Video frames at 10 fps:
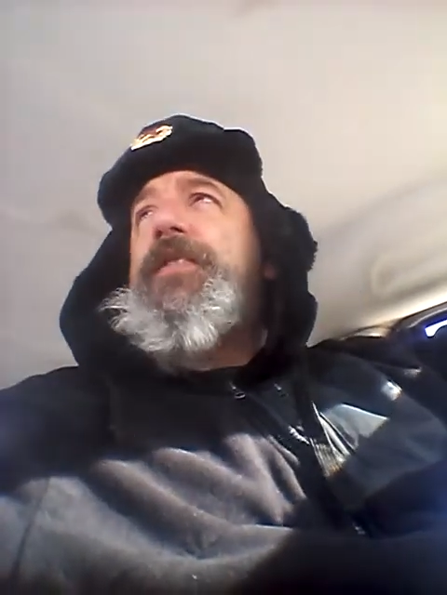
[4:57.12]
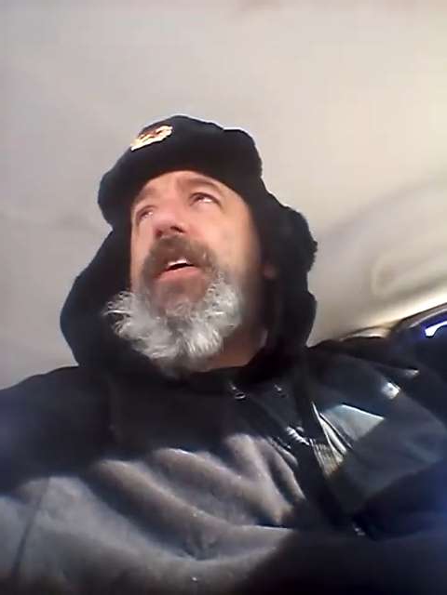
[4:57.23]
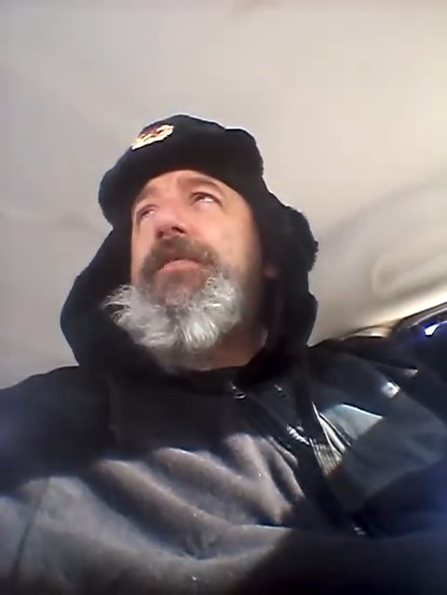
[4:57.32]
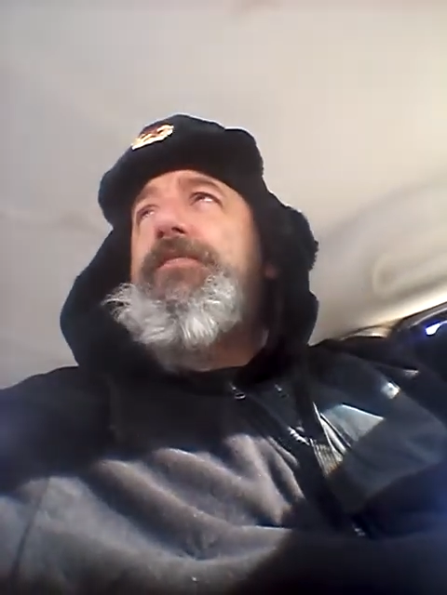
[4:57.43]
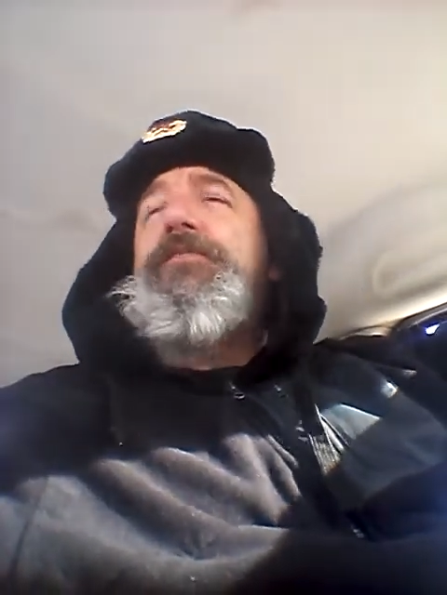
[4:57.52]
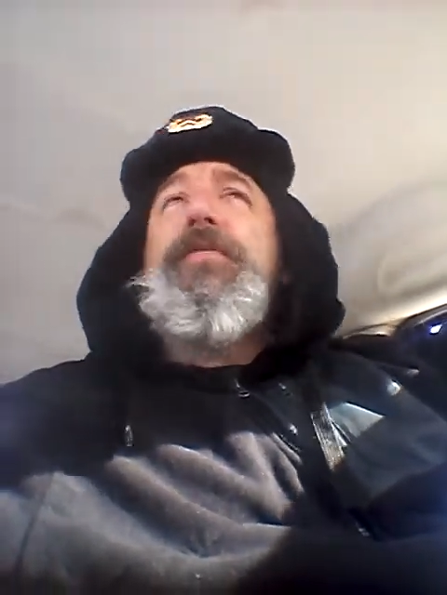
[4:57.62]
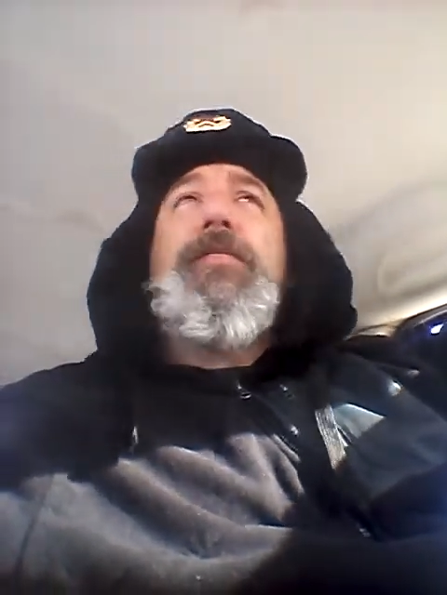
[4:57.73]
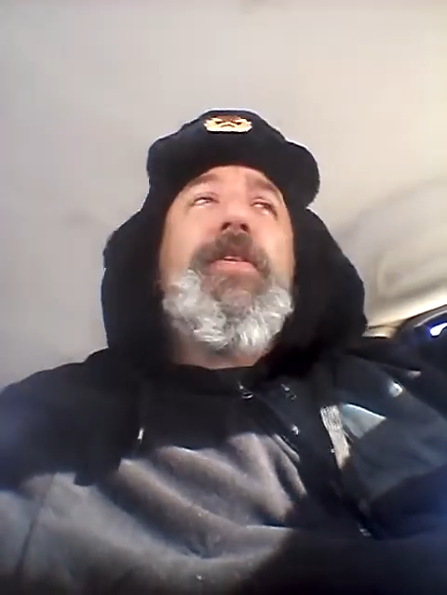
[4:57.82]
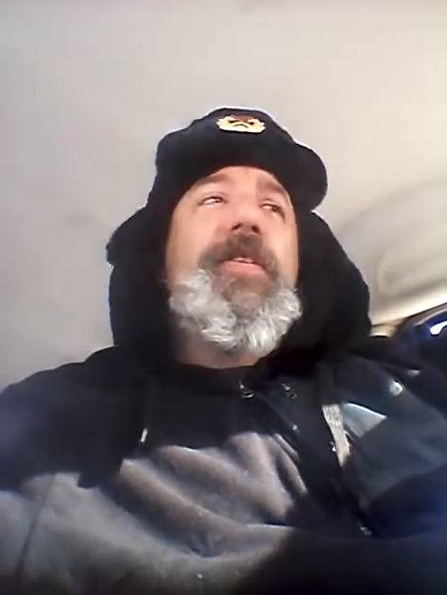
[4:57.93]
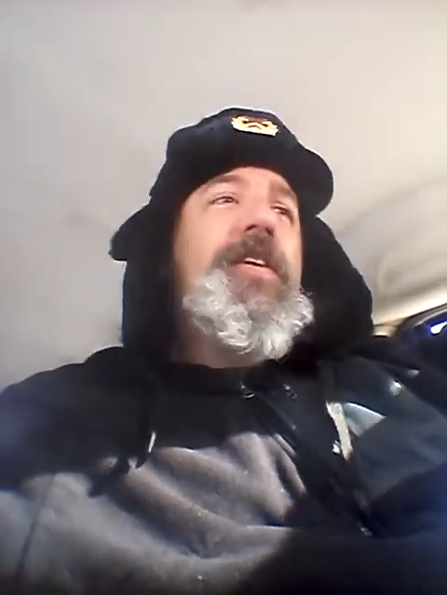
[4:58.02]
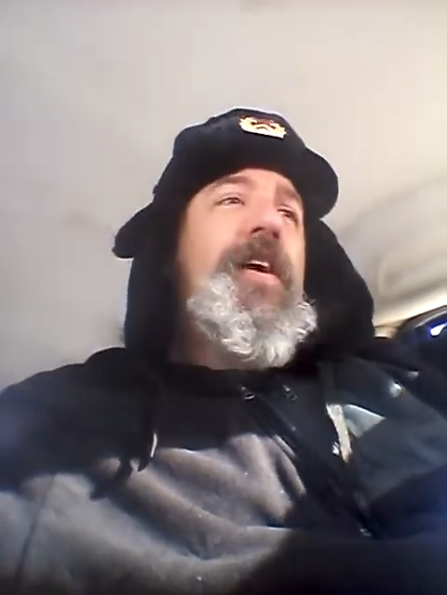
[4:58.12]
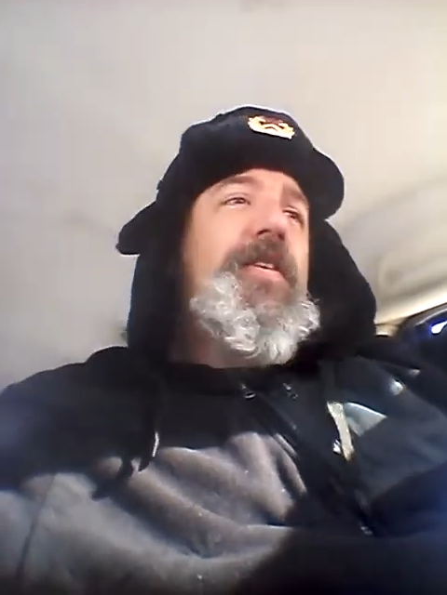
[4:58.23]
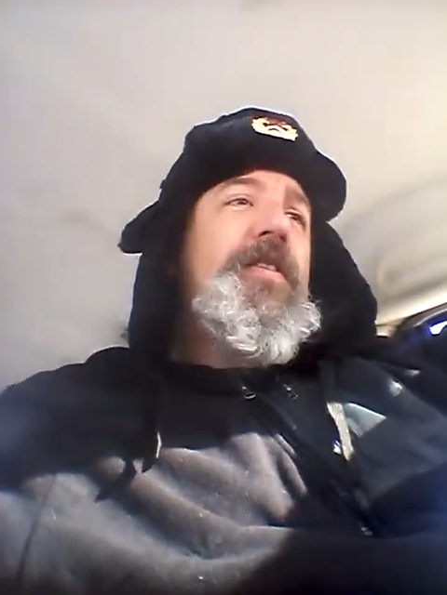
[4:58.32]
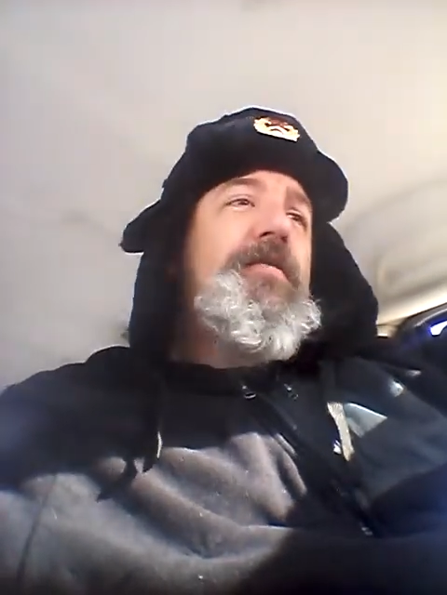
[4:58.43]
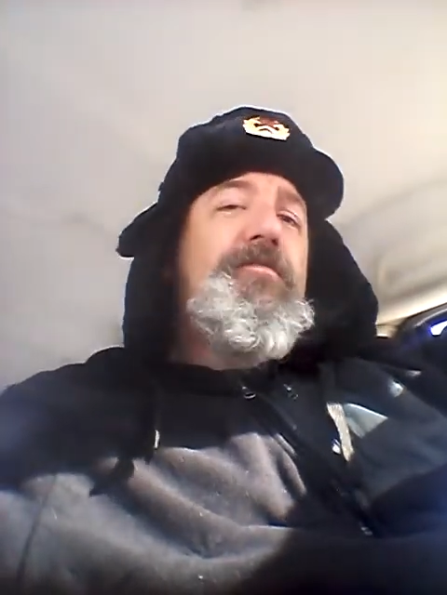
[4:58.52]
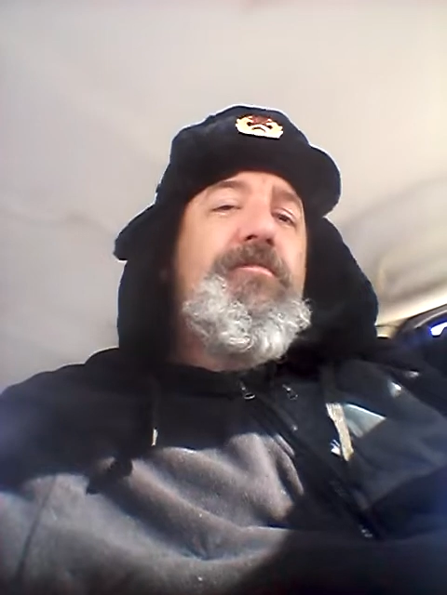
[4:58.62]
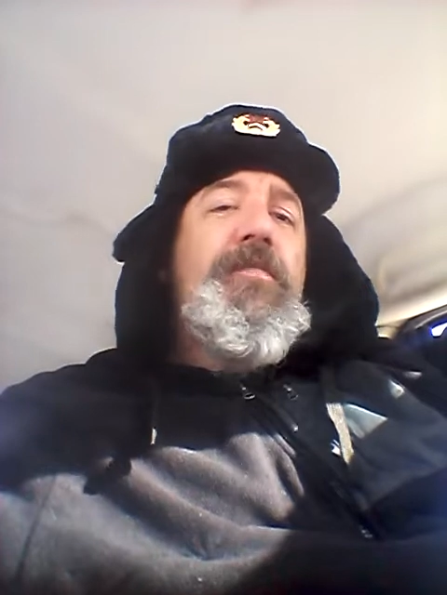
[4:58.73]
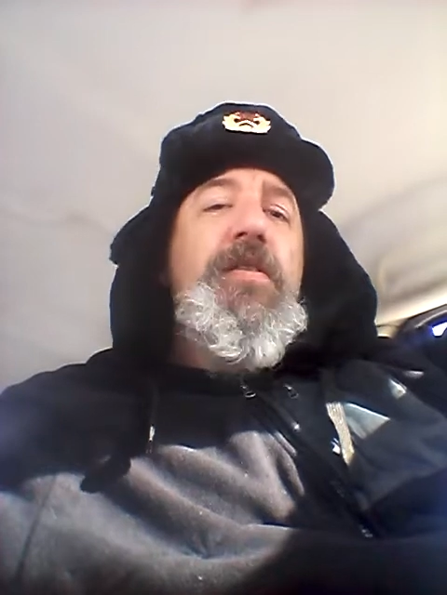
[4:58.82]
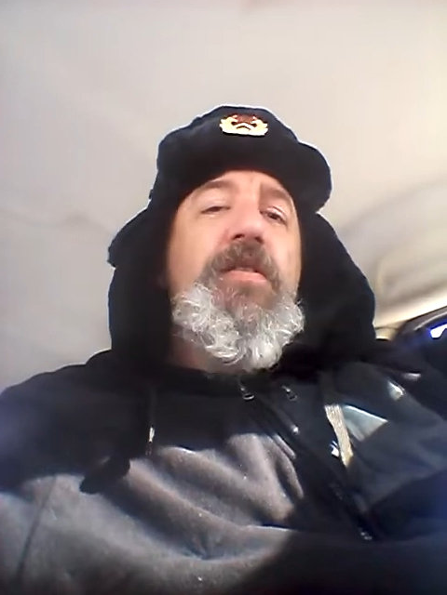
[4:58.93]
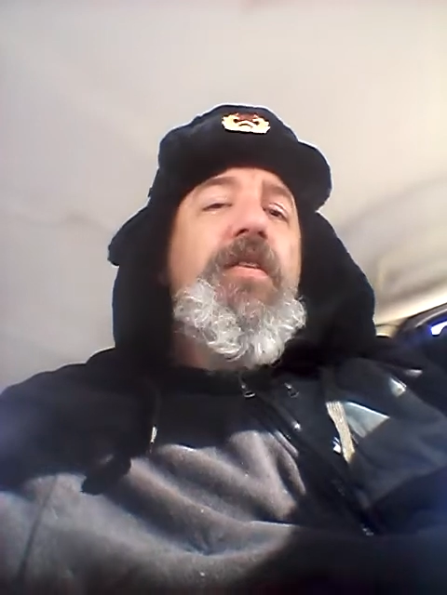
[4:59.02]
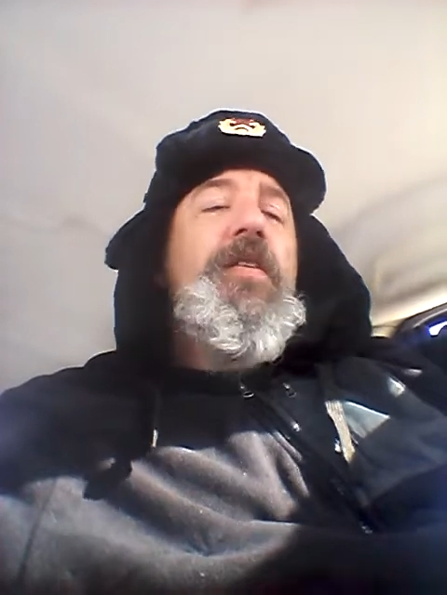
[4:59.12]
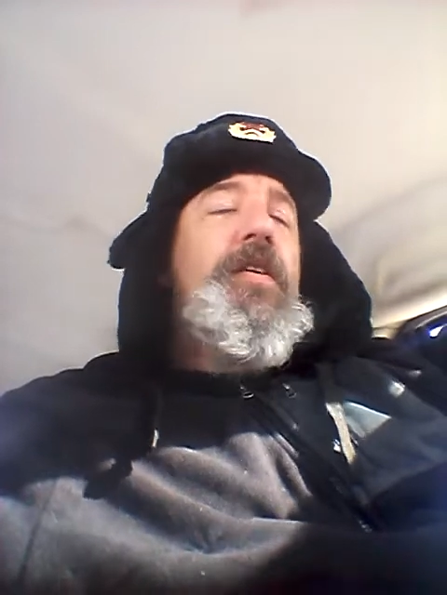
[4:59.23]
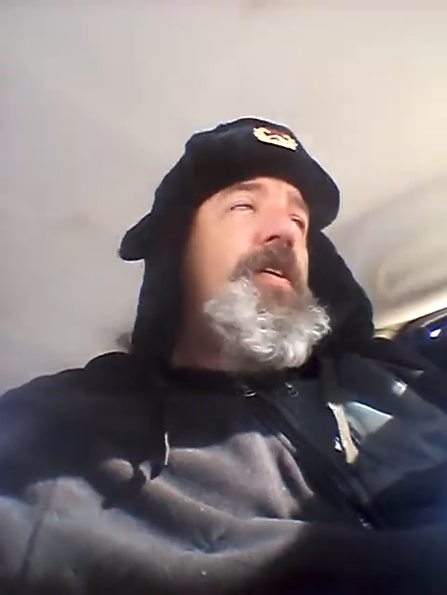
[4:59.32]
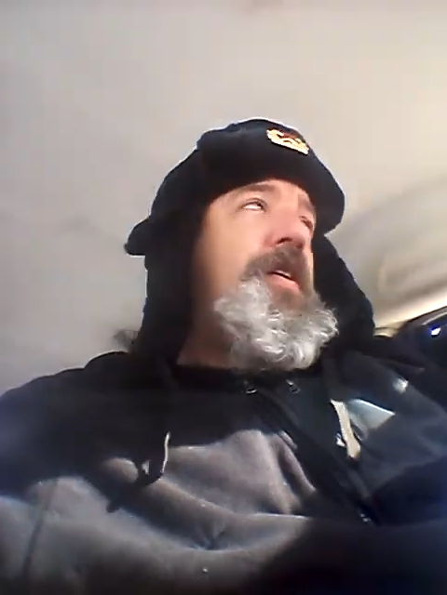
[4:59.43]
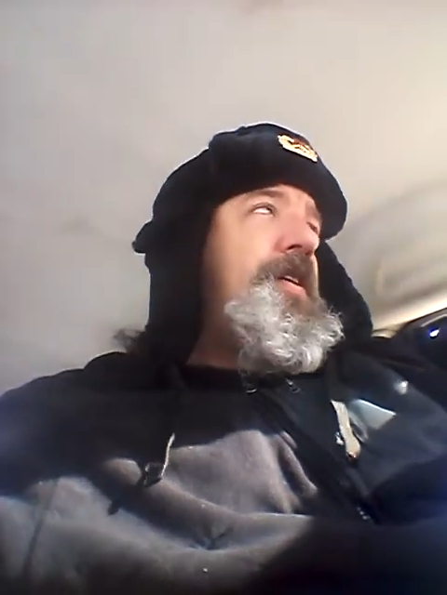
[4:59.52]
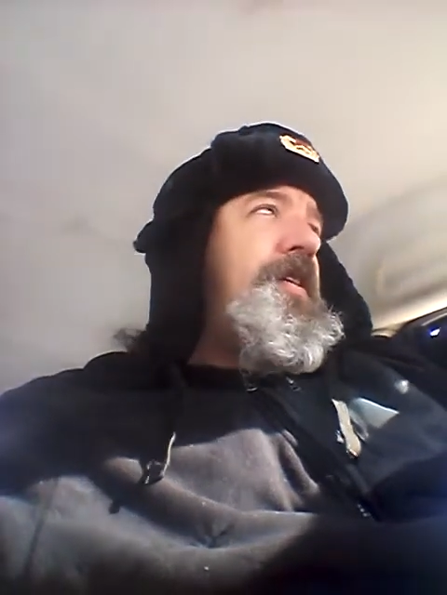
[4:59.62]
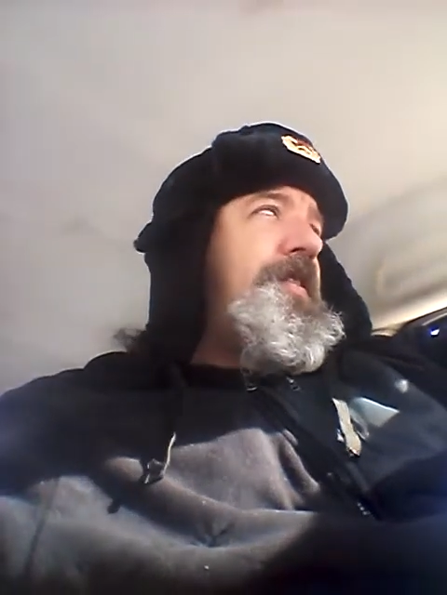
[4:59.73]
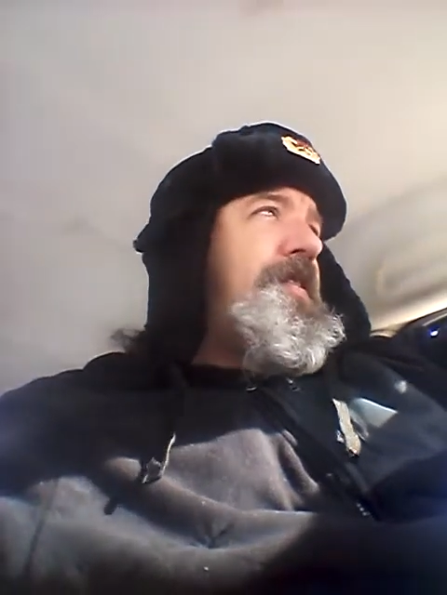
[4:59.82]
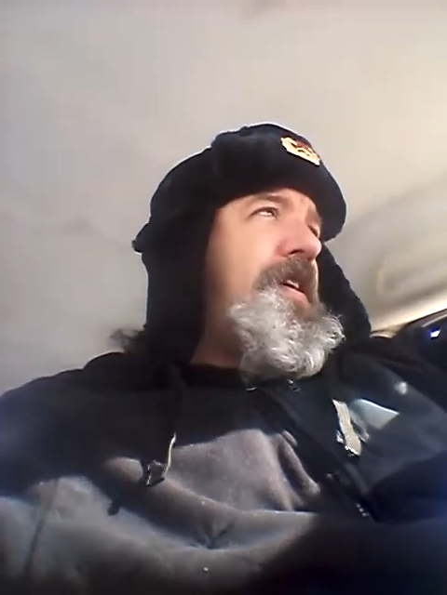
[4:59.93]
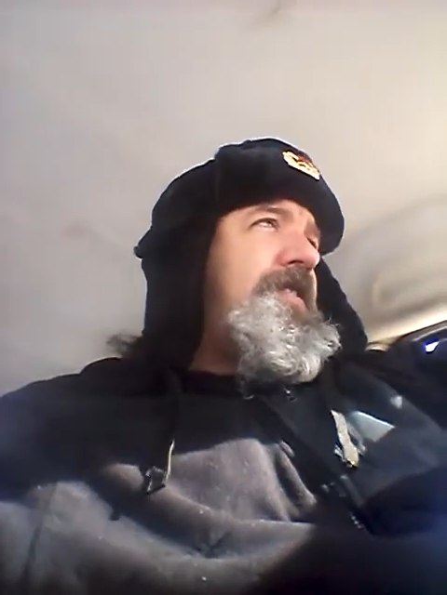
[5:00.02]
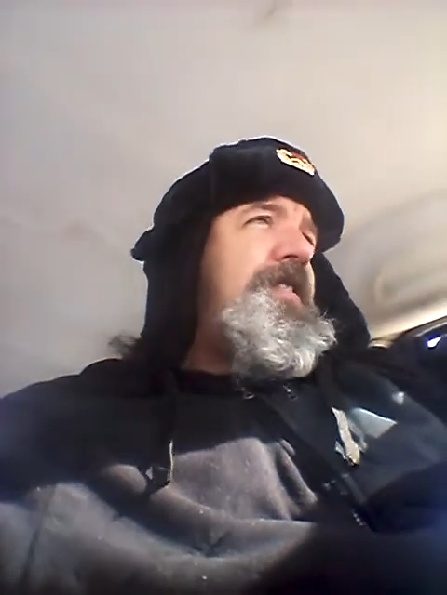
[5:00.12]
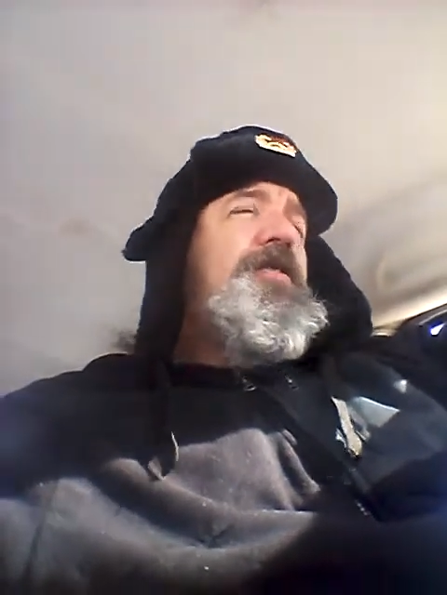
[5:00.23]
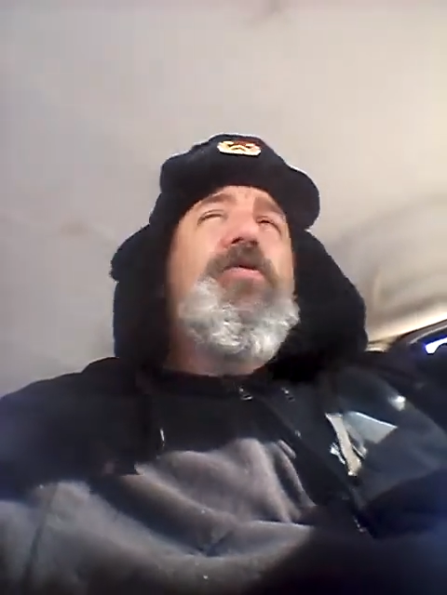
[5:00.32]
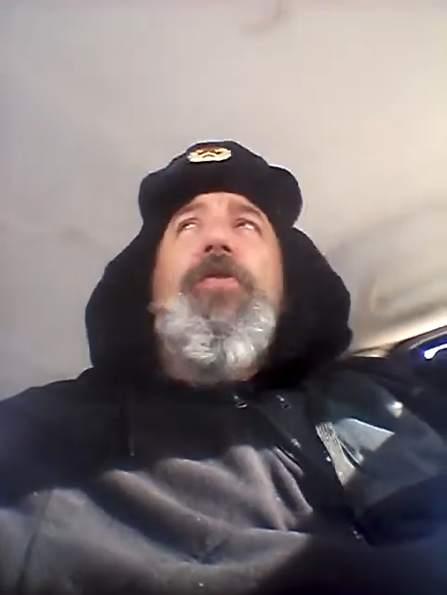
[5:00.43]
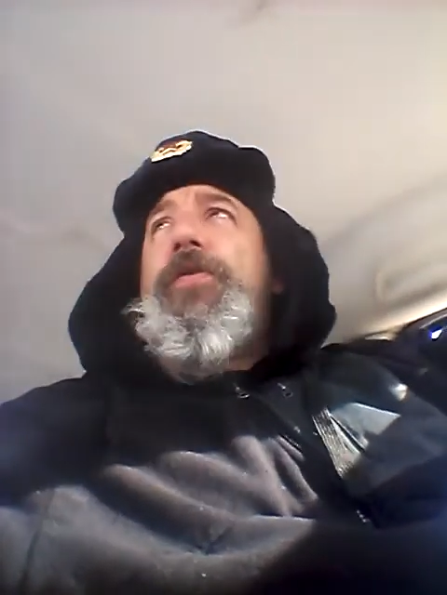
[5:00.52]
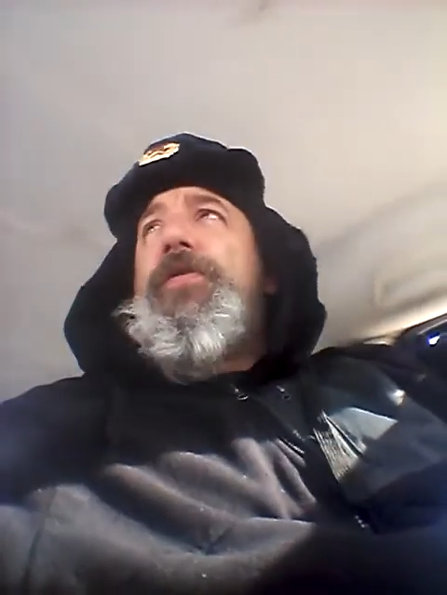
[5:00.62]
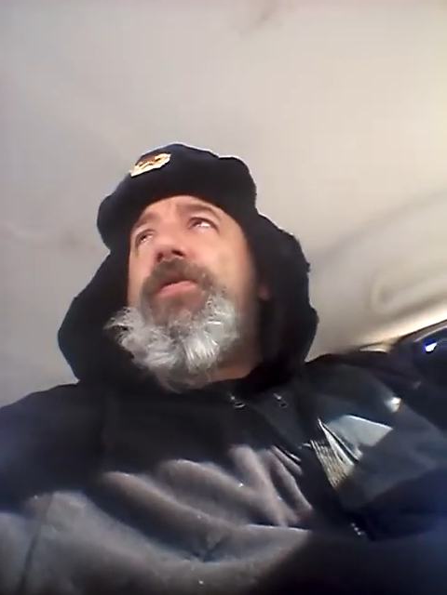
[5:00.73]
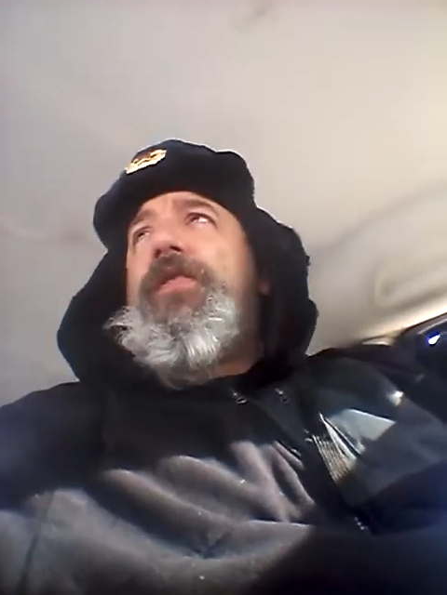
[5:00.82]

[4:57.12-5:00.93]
and said publicly, yes, it Yes, it's true.